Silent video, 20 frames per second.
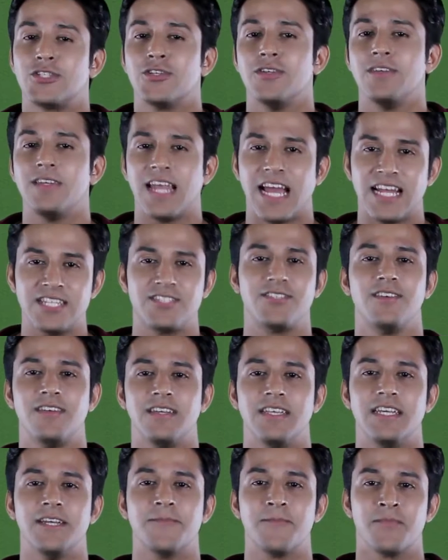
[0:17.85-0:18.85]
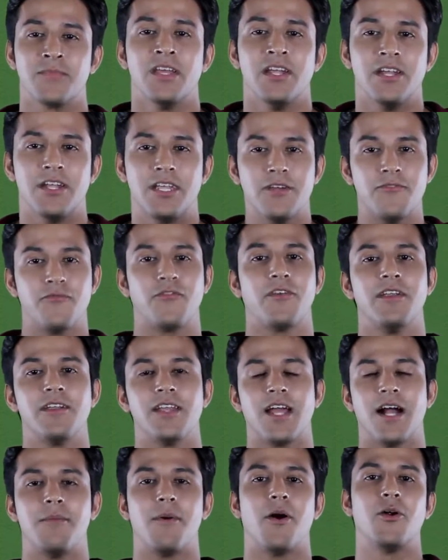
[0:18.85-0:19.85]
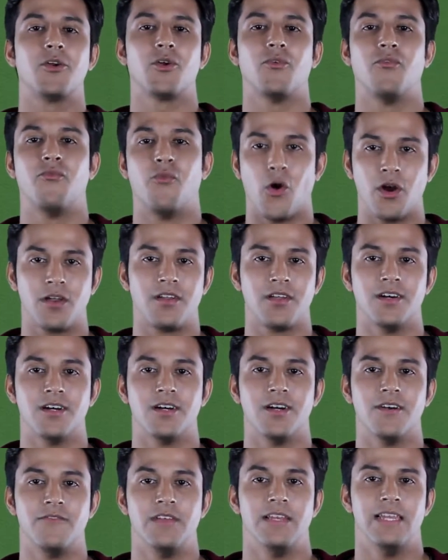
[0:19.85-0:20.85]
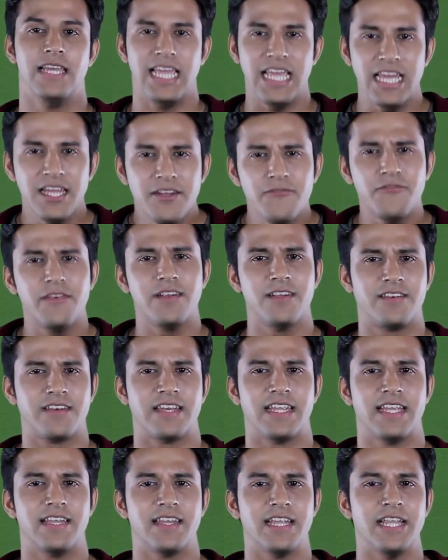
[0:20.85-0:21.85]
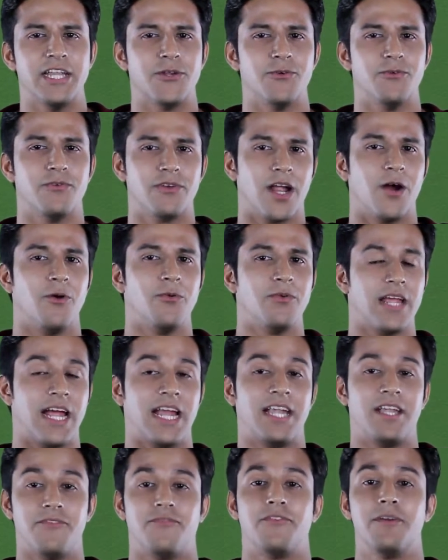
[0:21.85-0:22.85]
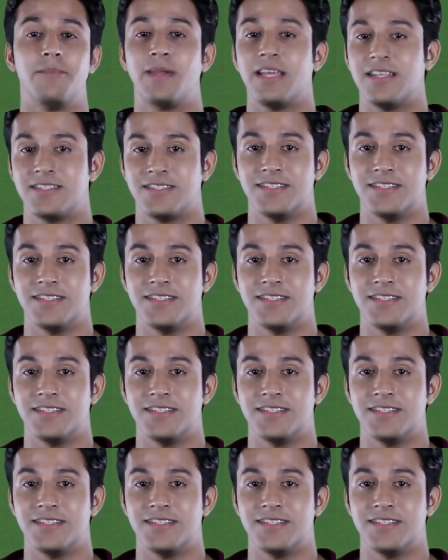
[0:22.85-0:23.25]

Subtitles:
So naturally, different amount of water will infiltrate into ground at different